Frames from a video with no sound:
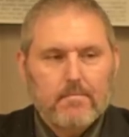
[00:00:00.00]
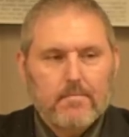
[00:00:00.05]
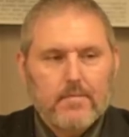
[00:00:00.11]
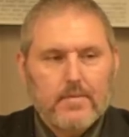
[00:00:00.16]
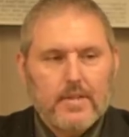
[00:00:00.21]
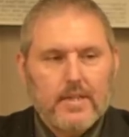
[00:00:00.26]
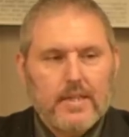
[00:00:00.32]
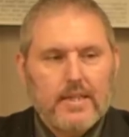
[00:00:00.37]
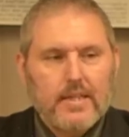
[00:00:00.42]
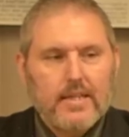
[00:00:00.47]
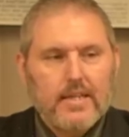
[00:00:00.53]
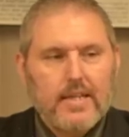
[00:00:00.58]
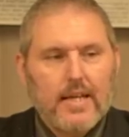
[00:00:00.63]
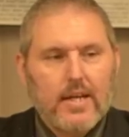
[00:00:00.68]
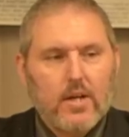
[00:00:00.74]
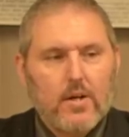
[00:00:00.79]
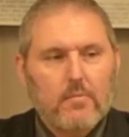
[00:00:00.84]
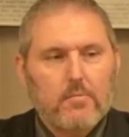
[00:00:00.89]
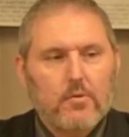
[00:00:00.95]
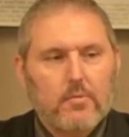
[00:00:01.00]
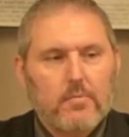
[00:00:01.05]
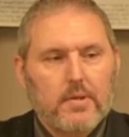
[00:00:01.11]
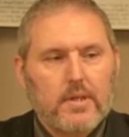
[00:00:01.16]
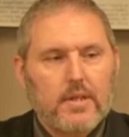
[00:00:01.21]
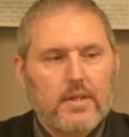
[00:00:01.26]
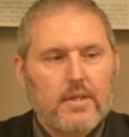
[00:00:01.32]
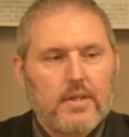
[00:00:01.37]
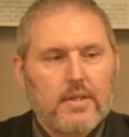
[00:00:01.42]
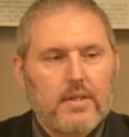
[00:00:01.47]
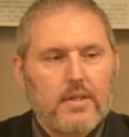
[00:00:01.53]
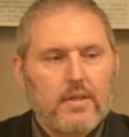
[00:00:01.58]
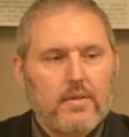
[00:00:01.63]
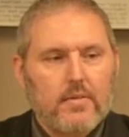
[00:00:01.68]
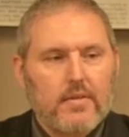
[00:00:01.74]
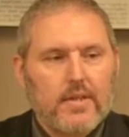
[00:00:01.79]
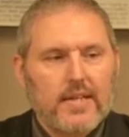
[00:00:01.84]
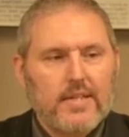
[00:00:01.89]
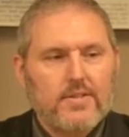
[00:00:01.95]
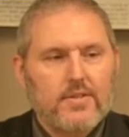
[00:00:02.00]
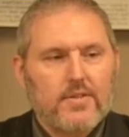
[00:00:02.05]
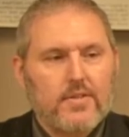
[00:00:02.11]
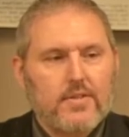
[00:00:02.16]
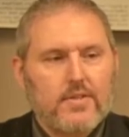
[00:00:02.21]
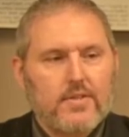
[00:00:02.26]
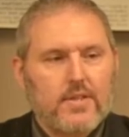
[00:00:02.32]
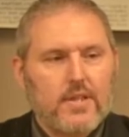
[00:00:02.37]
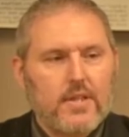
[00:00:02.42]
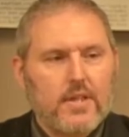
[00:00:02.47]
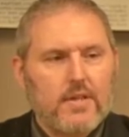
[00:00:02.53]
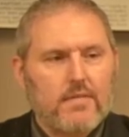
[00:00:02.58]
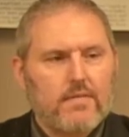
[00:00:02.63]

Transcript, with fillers: eating caribou meat, that's good stuff.